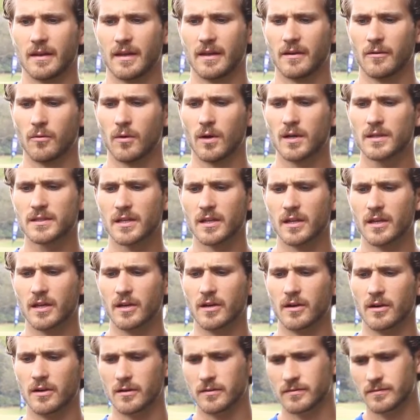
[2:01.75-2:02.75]
it was a
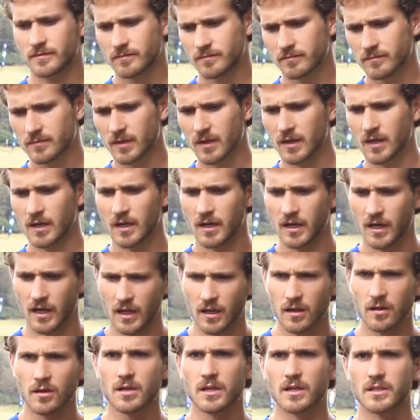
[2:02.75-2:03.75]
little
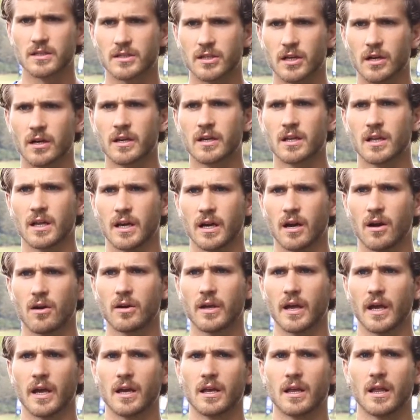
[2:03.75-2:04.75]
concerning, like,
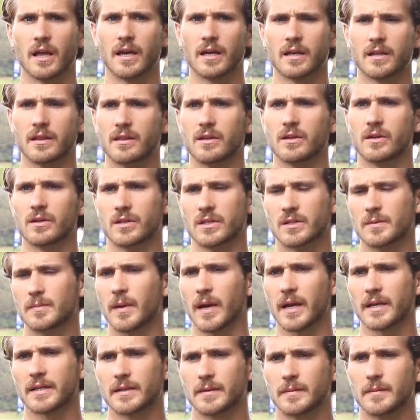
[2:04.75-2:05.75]
okay, like, they're
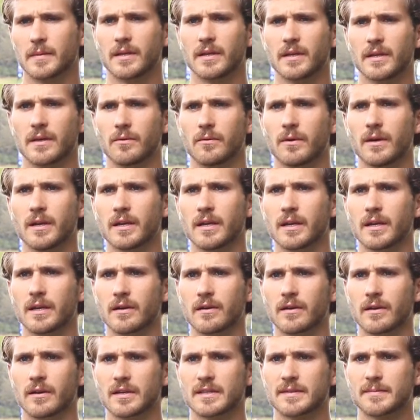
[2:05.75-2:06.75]
expecting me to win
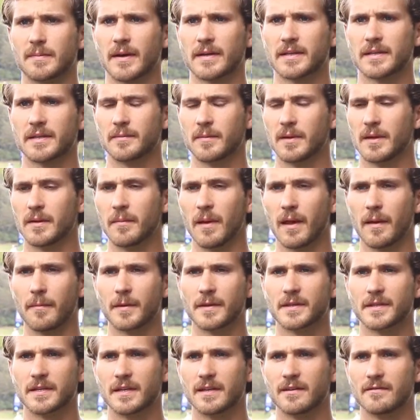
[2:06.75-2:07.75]
here. They're expecting me
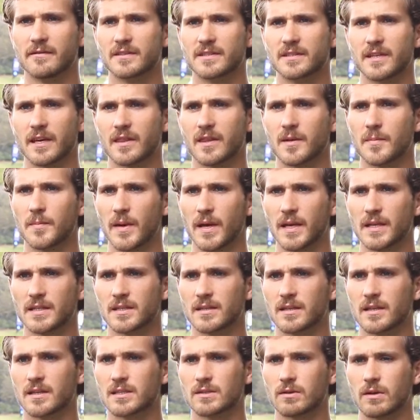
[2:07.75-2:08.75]
maybe to even set the pace
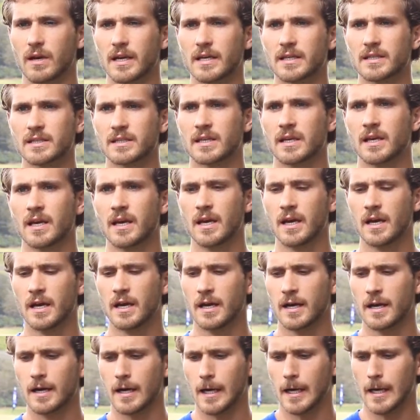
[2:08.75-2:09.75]
of this race.
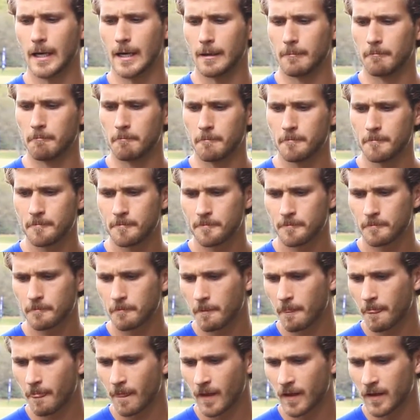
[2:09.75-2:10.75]

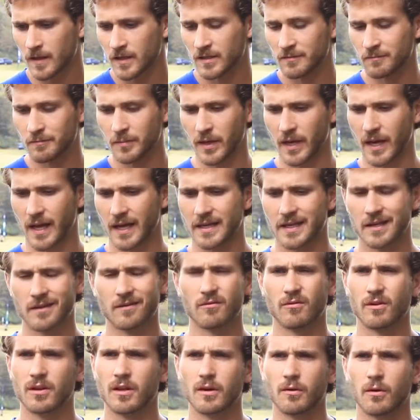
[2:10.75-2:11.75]
But I
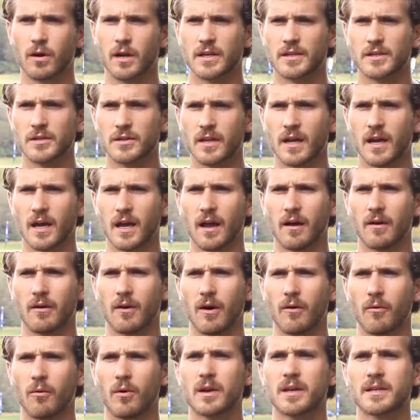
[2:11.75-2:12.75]
didn't really want to do that.
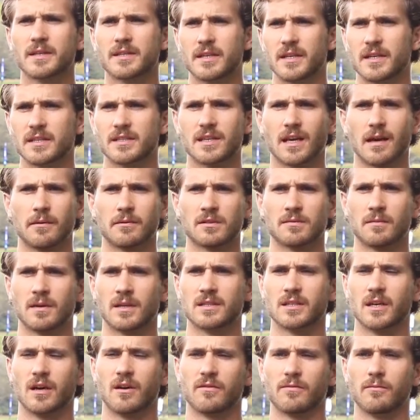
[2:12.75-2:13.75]
I wanted to establish
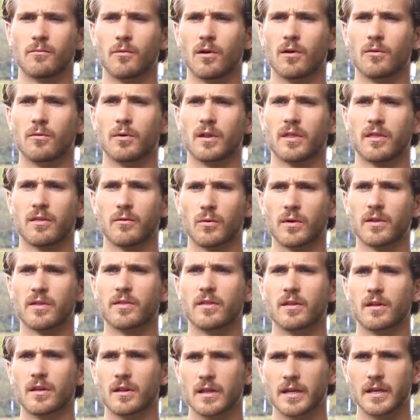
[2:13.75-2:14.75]
myself more
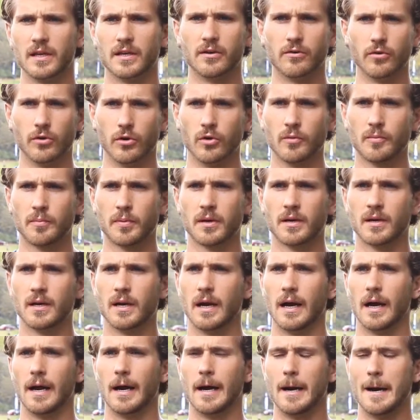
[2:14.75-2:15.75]
with the lead group
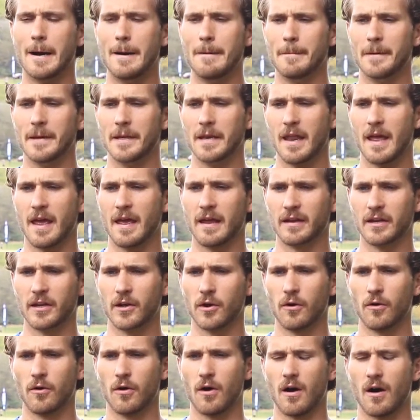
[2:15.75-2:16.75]
and
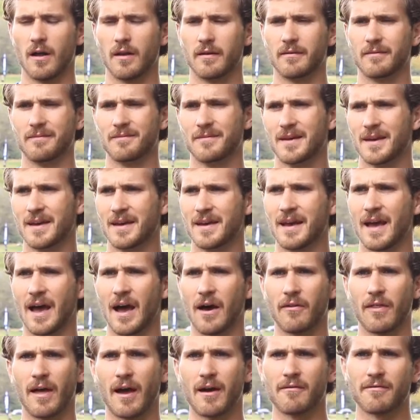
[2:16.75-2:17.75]
go on
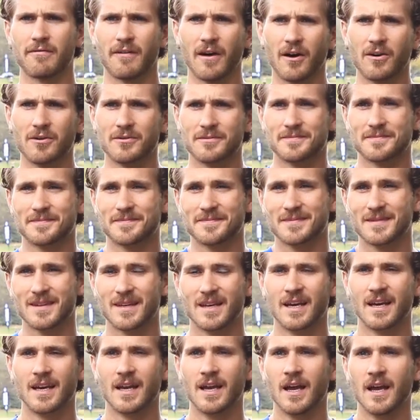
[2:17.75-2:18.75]
how that felt.
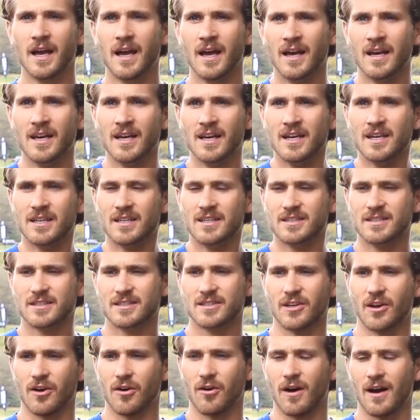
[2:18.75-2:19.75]

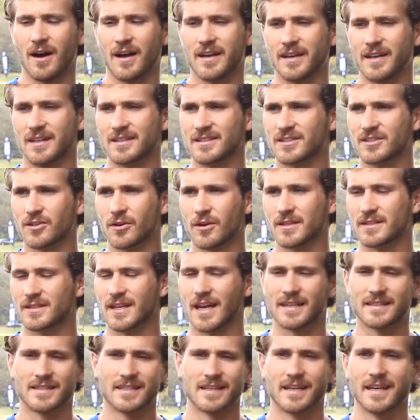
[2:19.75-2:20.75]
So as
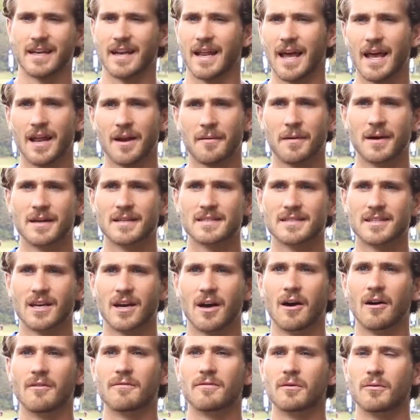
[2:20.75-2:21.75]
not to get ahead of
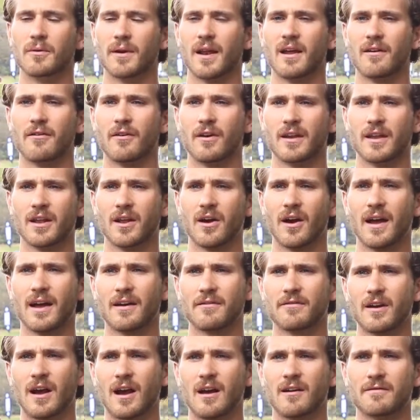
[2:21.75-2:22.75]
myself or whatever. I
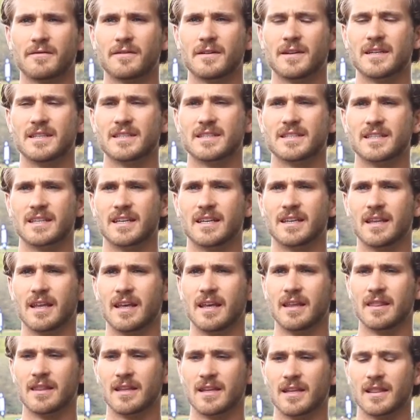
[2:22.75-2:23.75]
have confidence
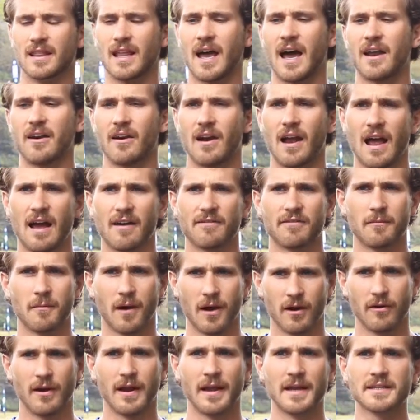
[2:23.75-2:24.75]
in the latter half of
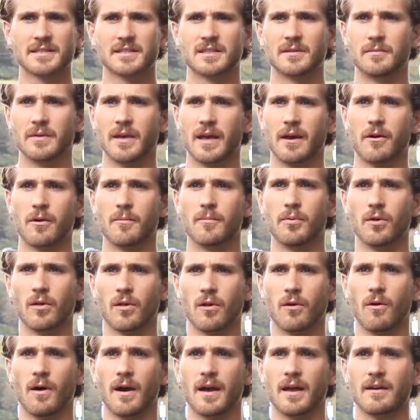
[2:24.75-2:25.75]
my race to be able to pull
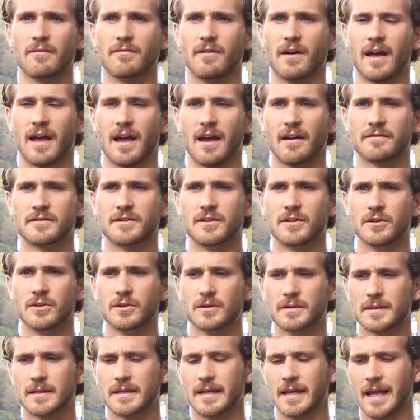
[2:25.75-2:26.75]
away if I have to.
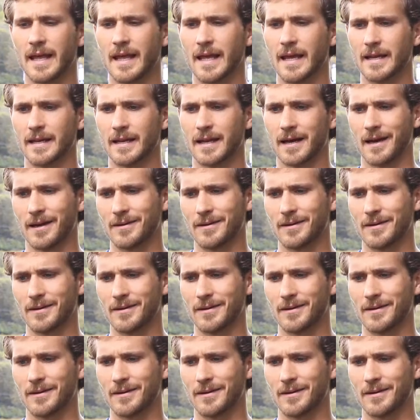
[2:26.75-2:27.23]
And